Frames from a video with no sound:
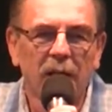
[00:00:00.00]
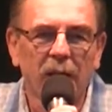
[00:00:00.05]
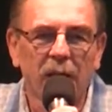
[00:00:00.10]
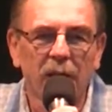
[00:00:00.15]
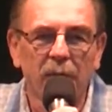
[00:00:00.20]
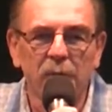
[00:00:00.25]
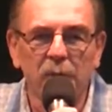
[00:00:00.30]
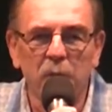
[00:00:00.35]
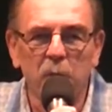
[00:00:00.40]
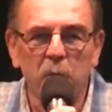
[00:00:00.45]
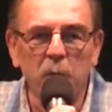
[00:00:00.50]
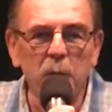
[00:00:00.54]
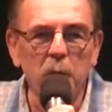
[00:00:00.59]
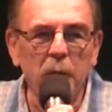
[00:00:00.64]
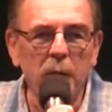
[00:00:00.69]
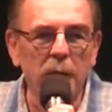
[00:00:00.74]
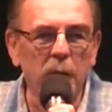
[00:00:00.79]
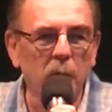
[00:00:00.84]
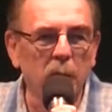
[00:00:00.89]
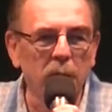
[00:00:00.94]
Uh, we
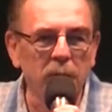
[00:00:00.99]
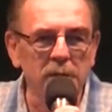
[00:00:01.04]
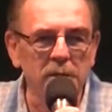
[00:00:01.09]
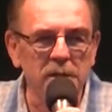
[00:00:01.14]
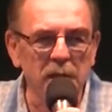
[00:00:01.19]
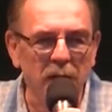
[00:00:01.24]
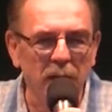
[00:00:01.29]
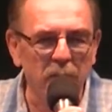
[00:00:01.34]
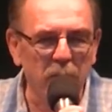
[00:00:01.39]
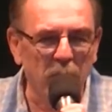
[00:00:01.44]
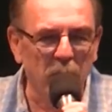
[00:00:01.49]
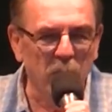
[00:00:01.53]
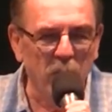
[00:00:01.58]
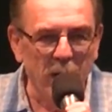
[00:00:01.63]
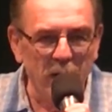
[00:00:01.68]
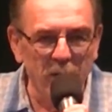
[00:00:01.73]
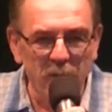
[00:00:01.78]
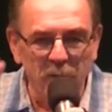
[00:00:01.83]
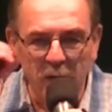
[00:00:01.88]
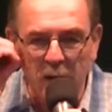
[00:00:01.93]
went one time, my
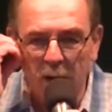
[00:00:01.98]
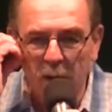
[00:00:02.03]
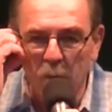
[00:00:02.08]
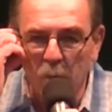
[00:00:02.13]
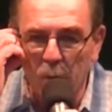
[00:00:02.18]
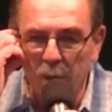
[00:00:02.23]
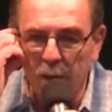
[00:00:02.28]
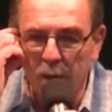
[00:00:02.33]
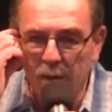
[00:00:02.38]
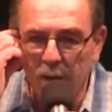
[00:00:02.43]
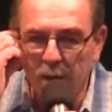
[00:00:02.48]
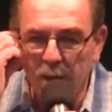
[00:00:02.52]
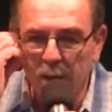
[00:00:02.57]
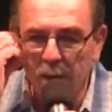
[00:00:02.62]
wife and I went.